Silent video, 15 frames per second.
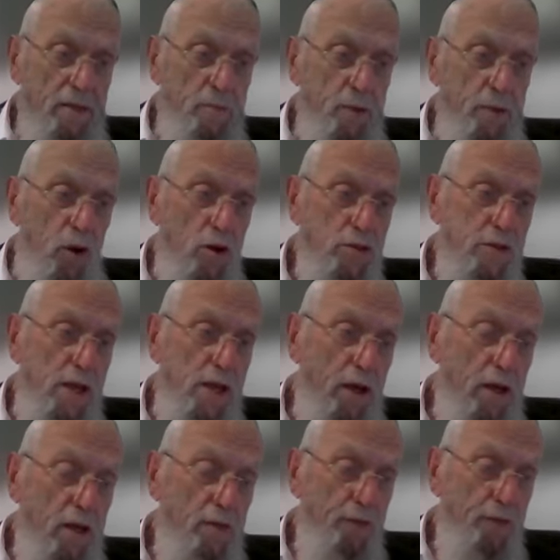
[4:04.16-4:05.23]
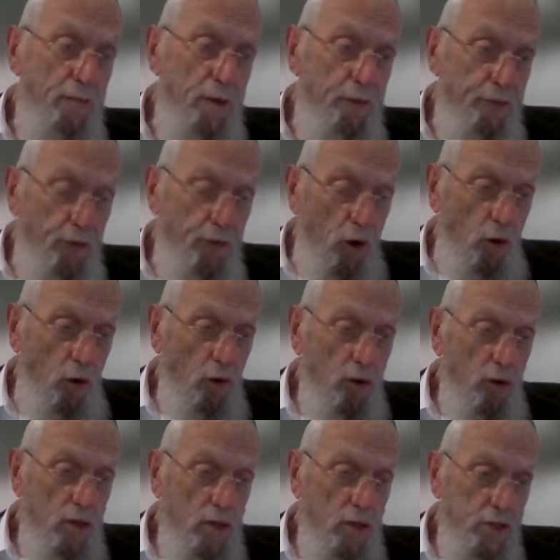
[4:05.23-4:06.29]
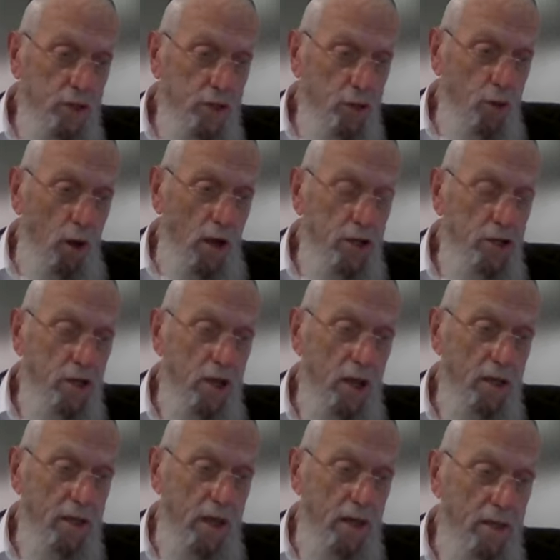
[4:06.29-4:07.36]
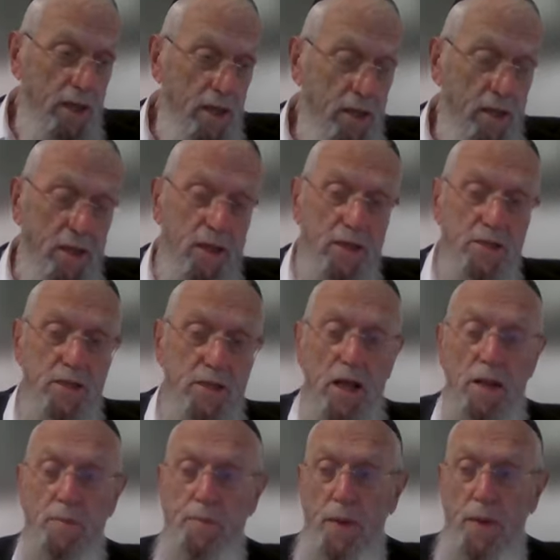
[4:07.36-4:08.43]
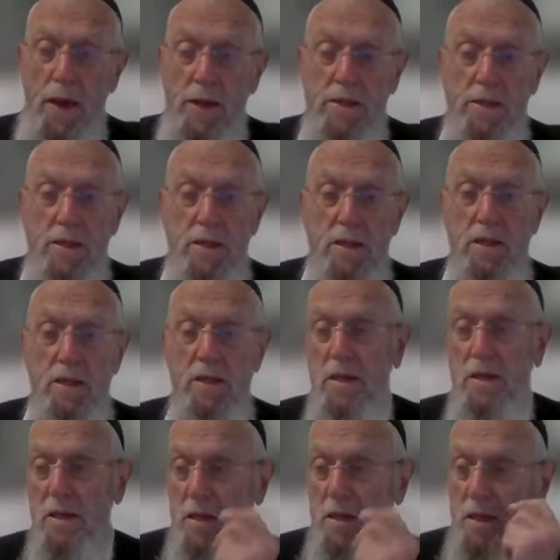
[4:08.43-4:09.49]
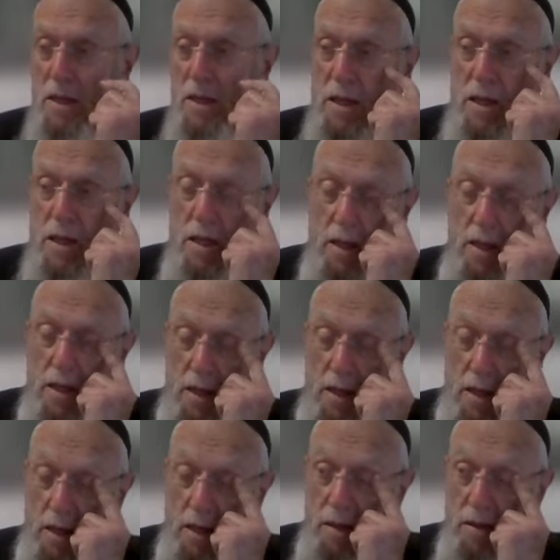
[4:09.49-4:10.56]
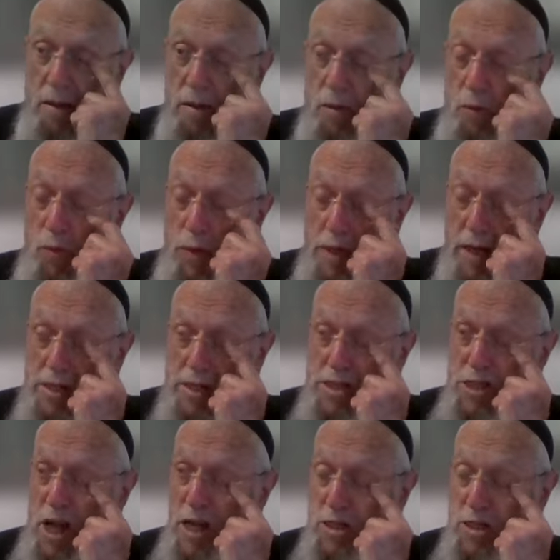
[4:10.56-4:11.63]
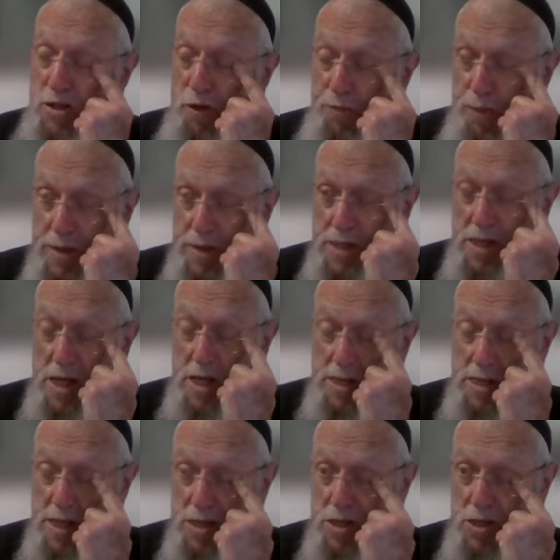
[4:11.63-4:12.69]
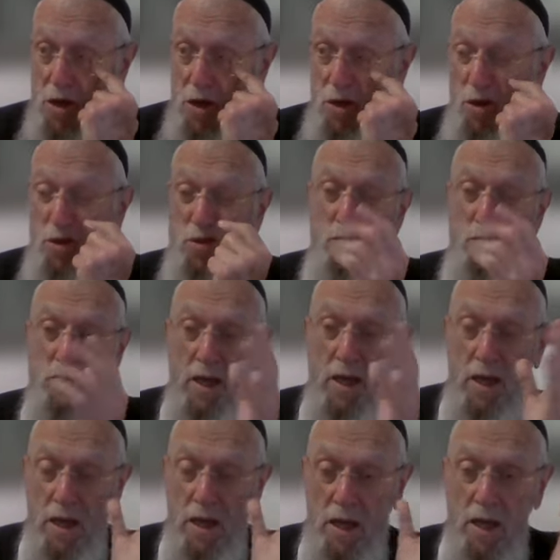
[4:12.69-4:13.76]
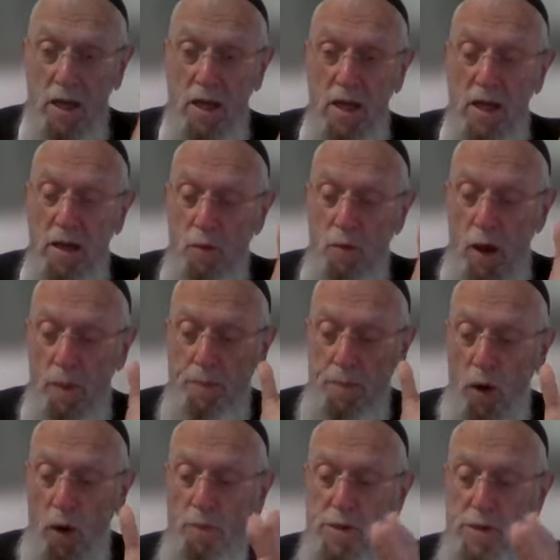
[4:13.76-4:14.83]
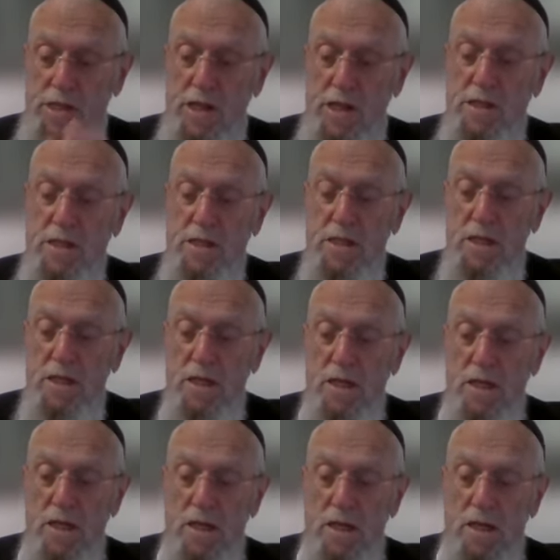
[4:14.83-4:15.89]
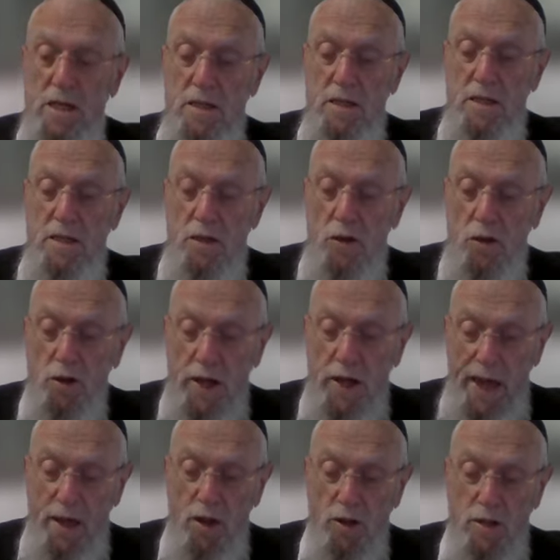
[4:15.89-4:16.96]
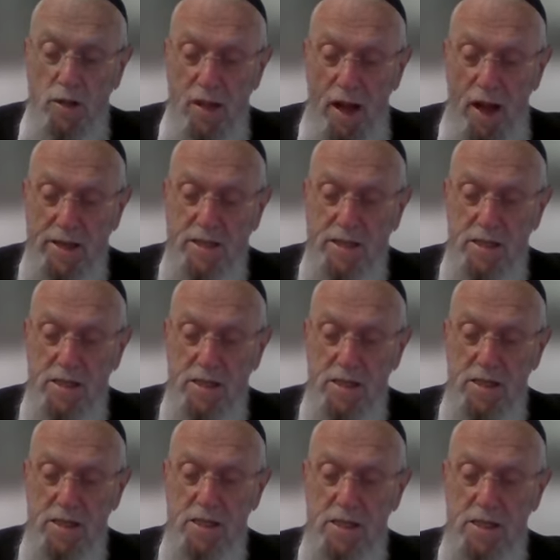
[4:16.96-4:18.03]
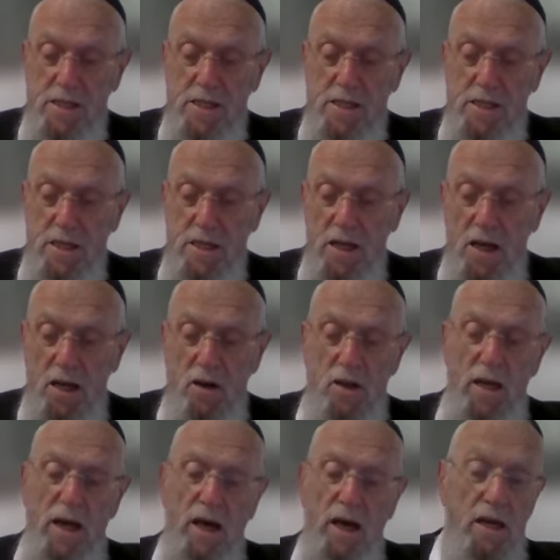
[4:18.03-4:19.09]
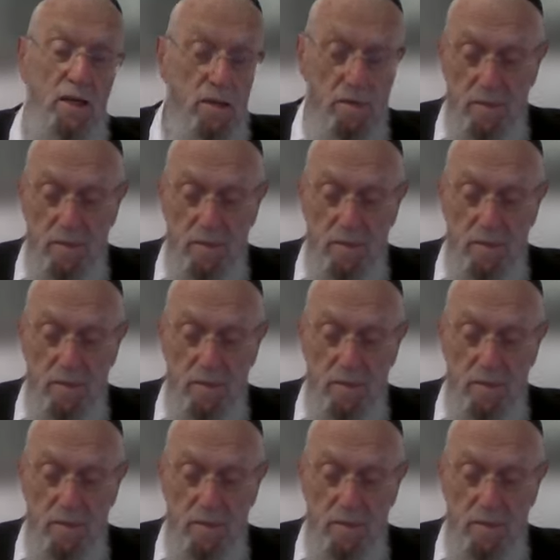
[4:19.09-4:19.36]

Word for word: because there before situation like that that Israel paid uh, with exchange of prisoners and so on, with the were promises. You cannot trust this cholera.